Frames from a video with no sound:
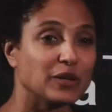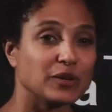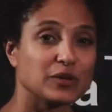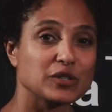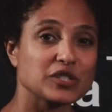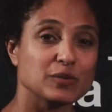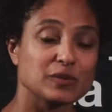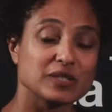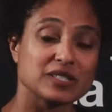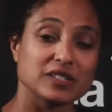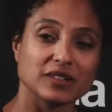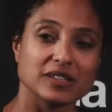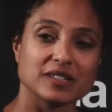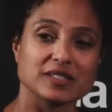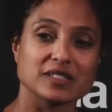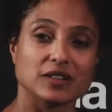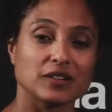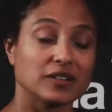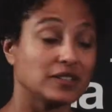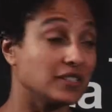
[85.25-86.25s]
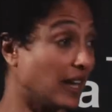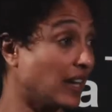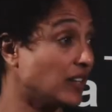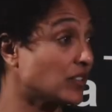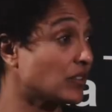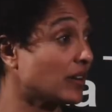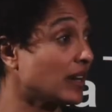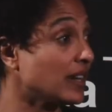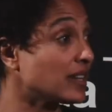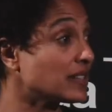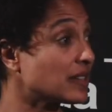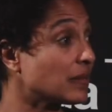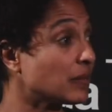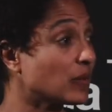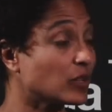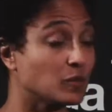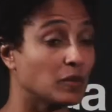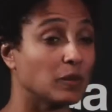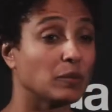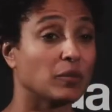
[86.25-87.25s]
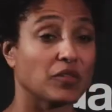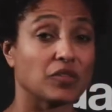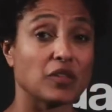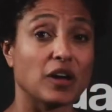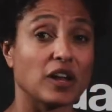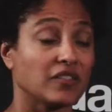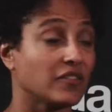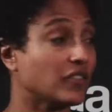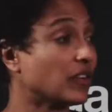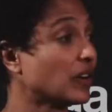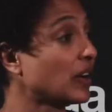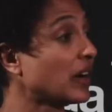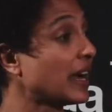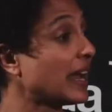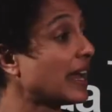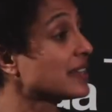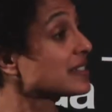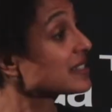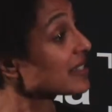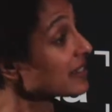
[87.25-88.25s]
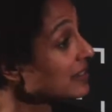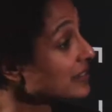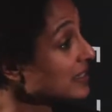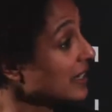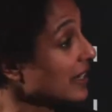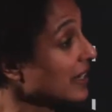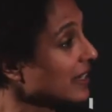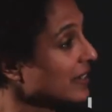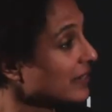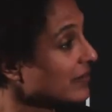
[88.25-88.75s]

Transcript: She was still considered dangerous, and most people thought of her as guilty.